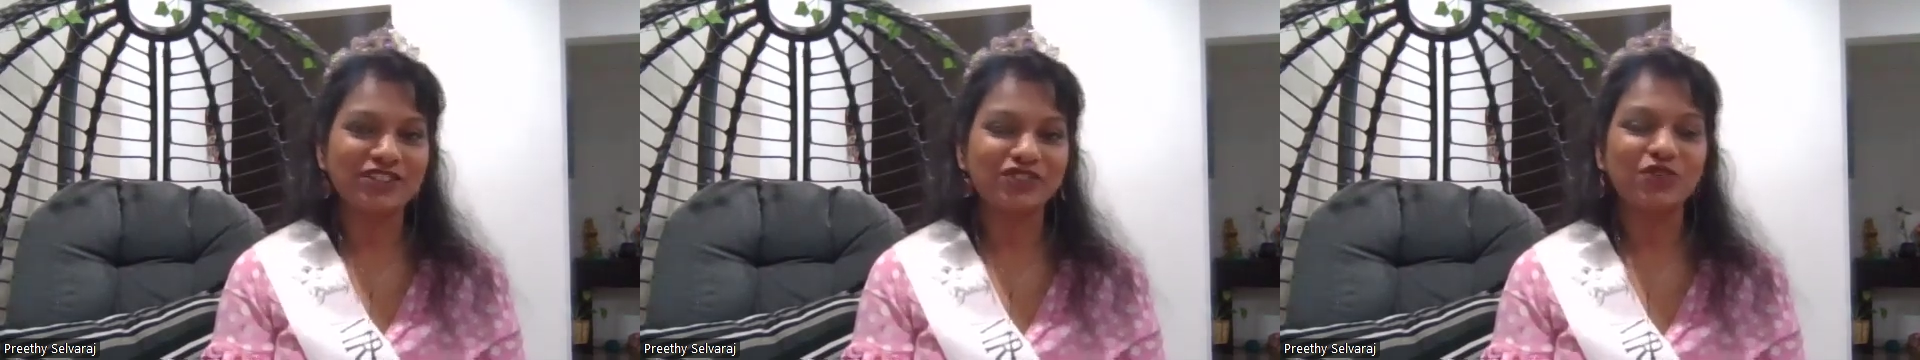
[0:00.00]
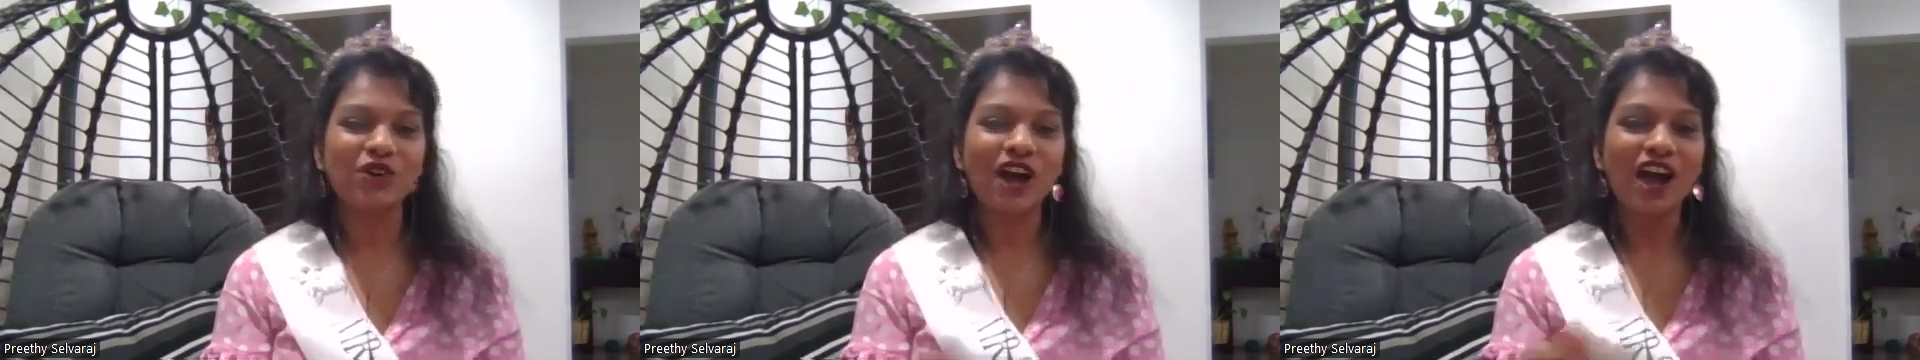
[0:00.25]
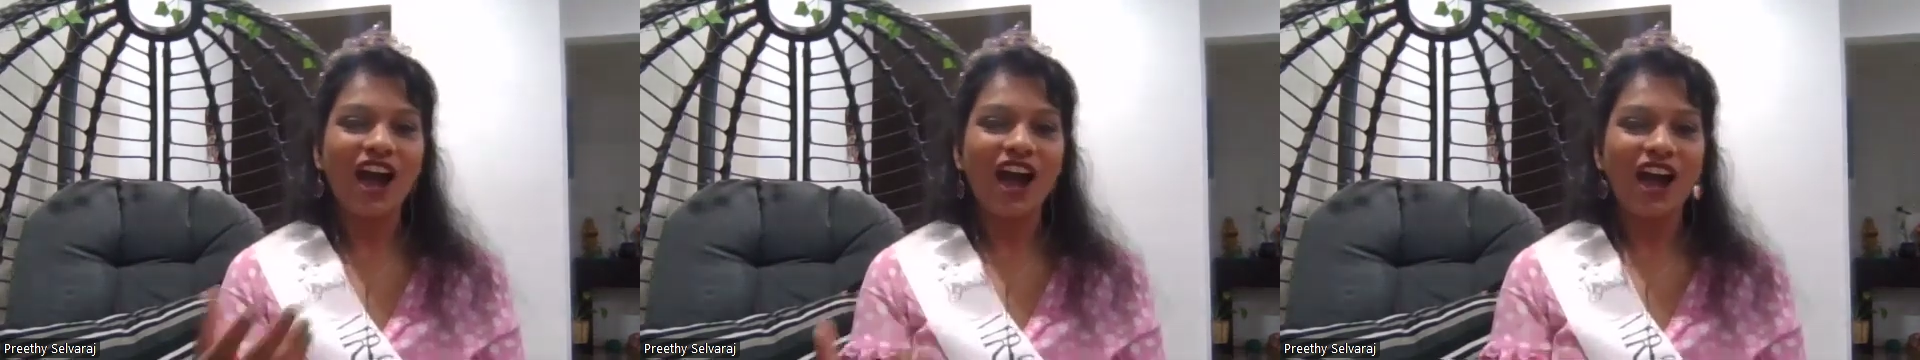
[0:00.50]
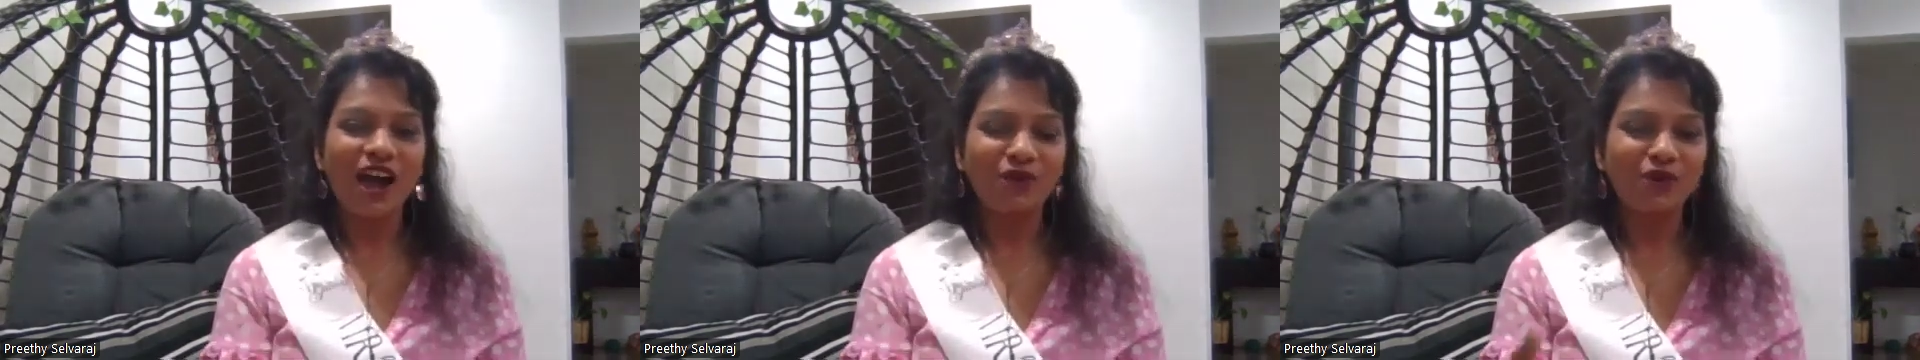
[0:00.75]
So
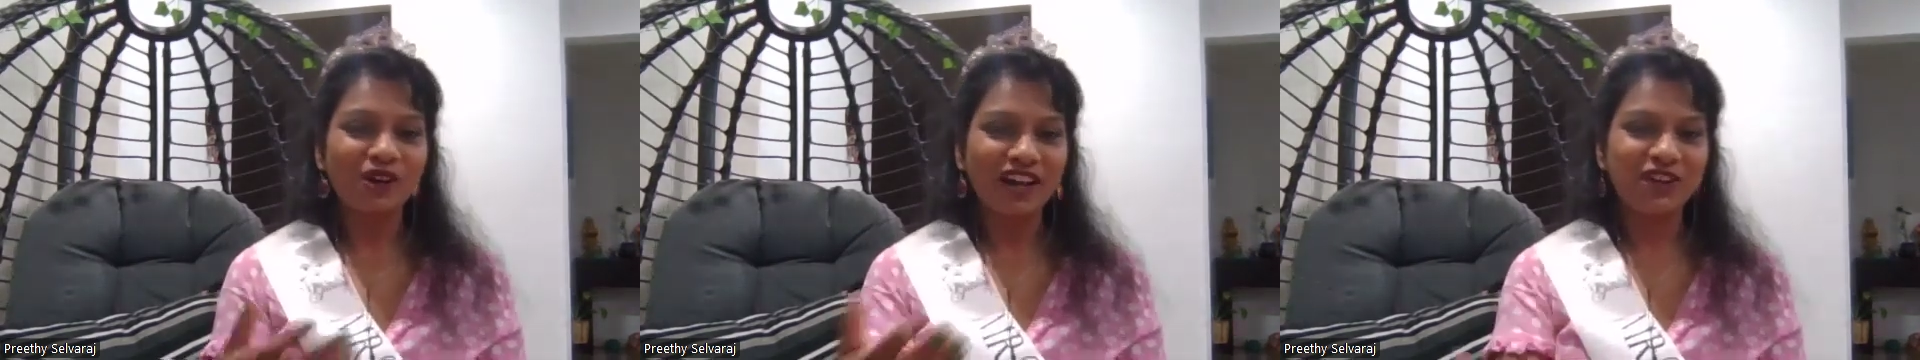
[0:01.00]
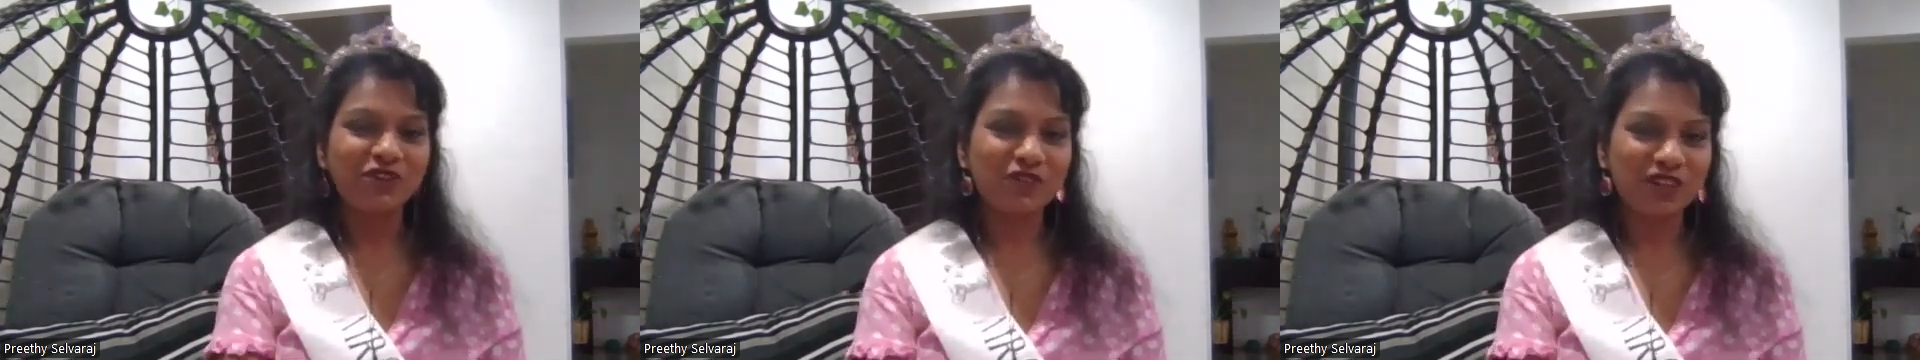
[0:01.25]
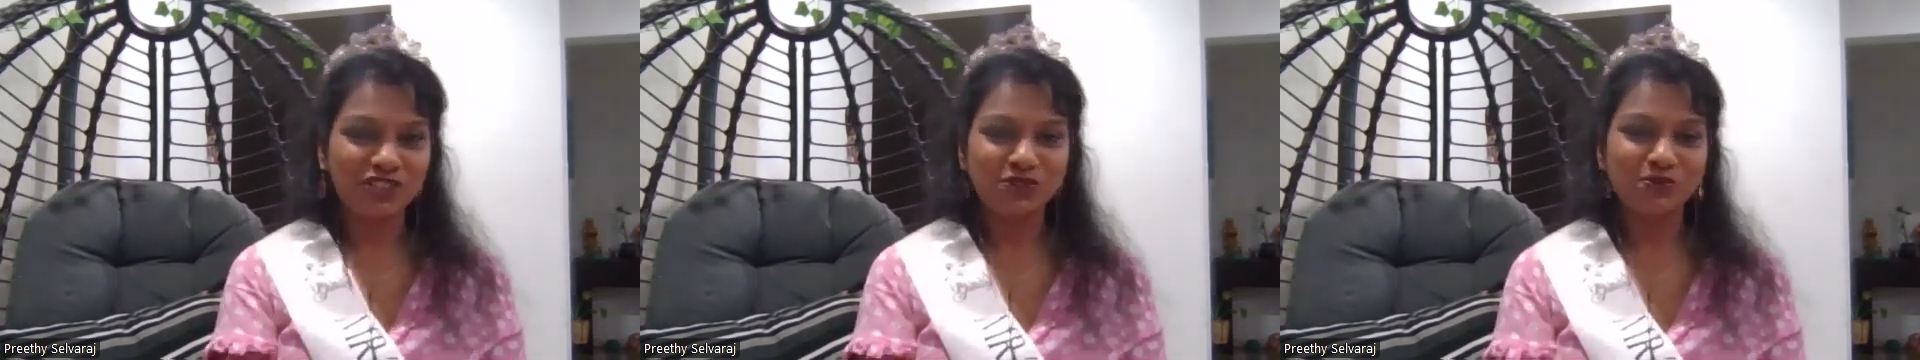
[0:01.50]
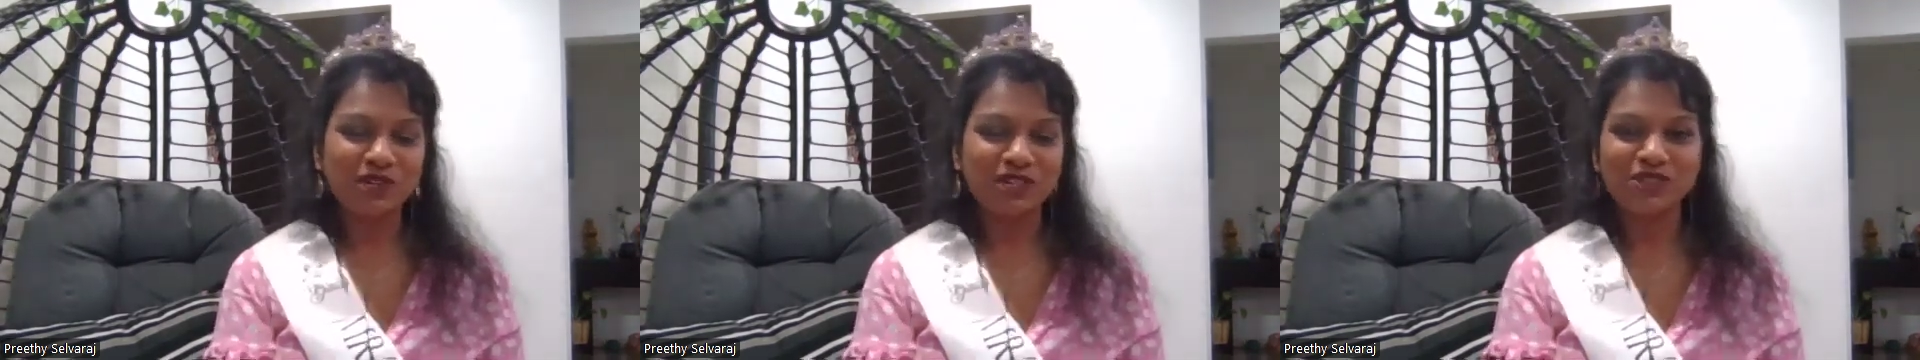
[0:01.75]
I would like to
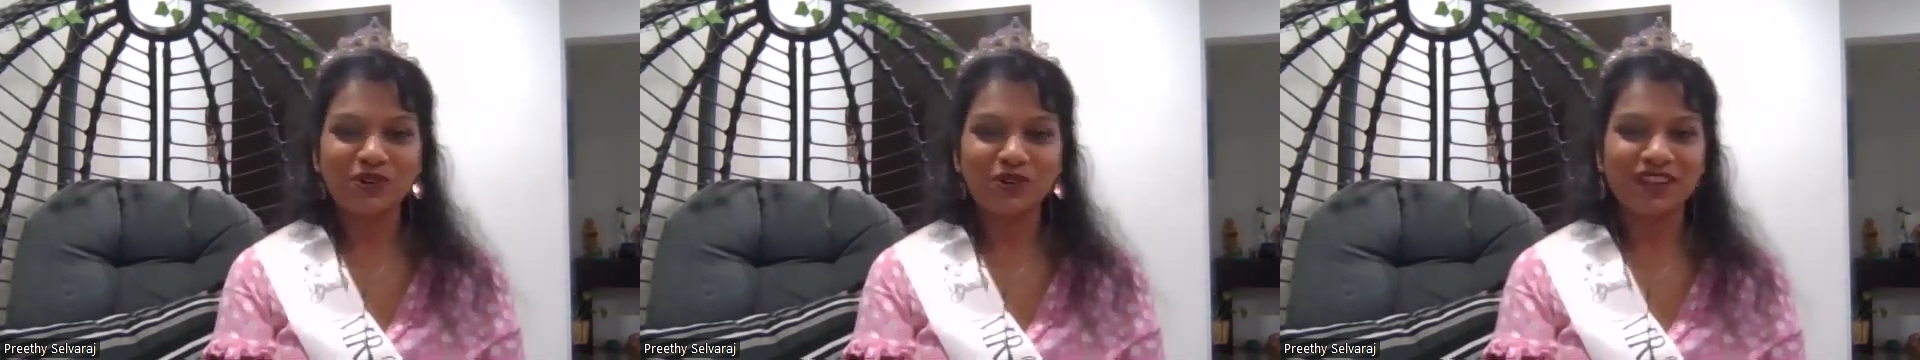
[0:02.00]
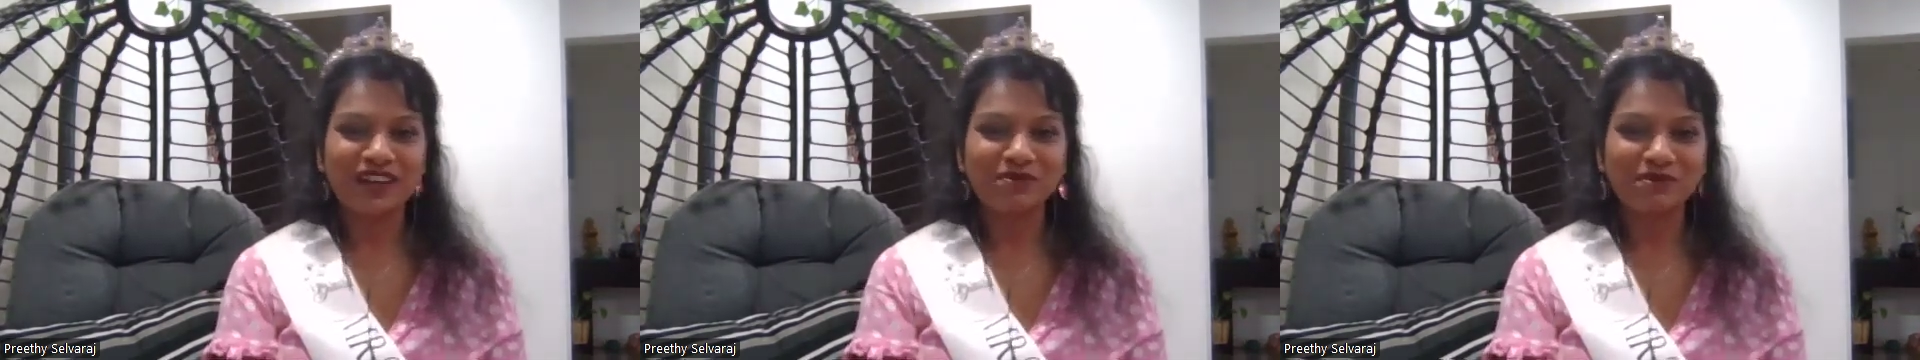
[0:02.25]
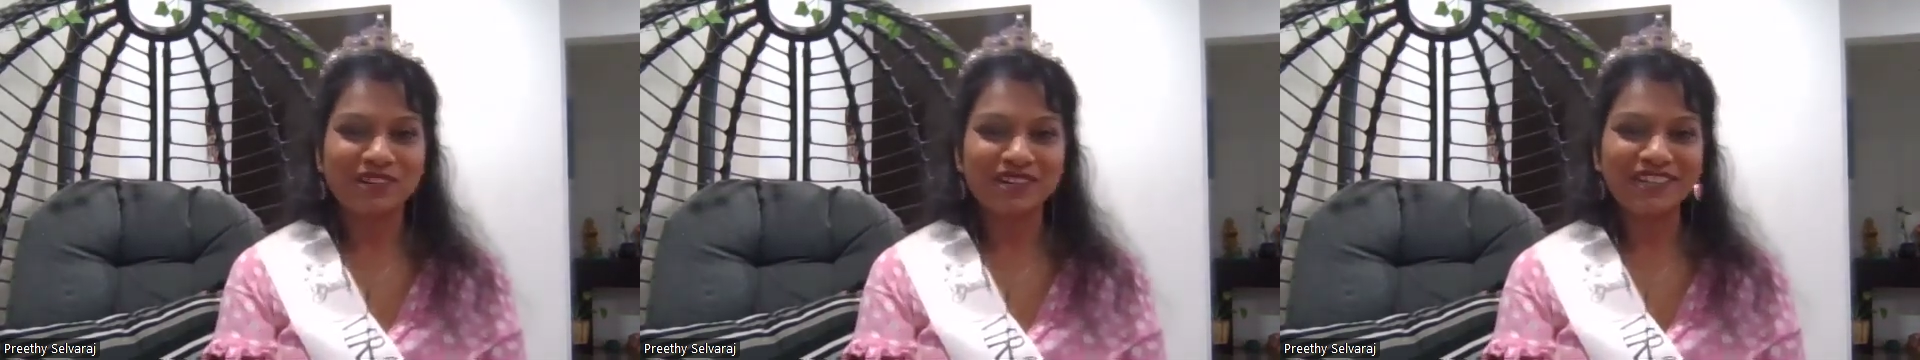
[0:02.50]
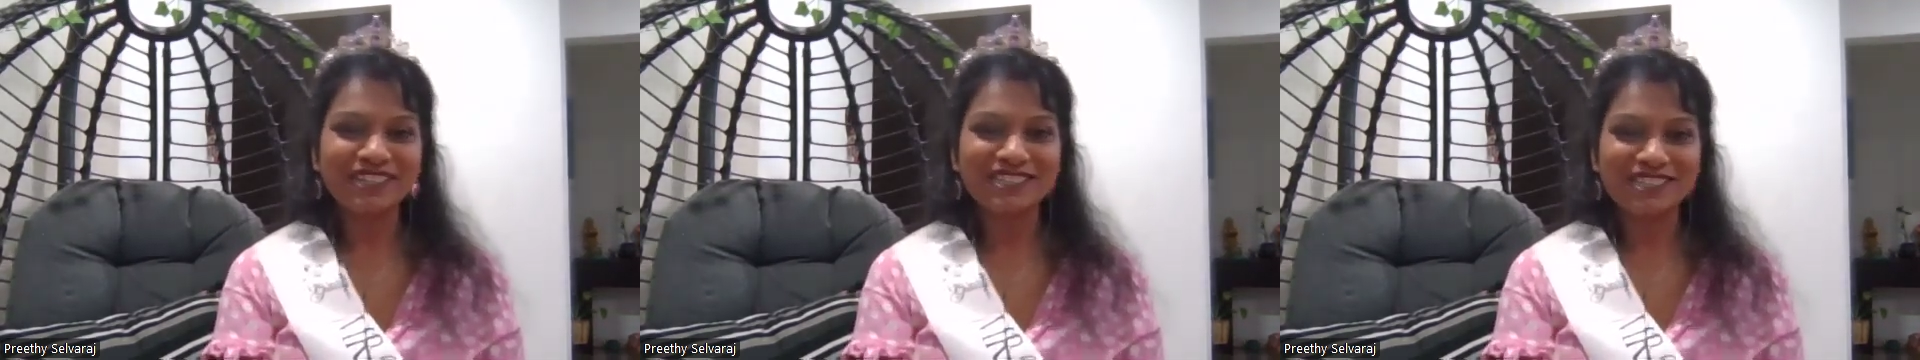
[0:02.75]
touch base on that, please.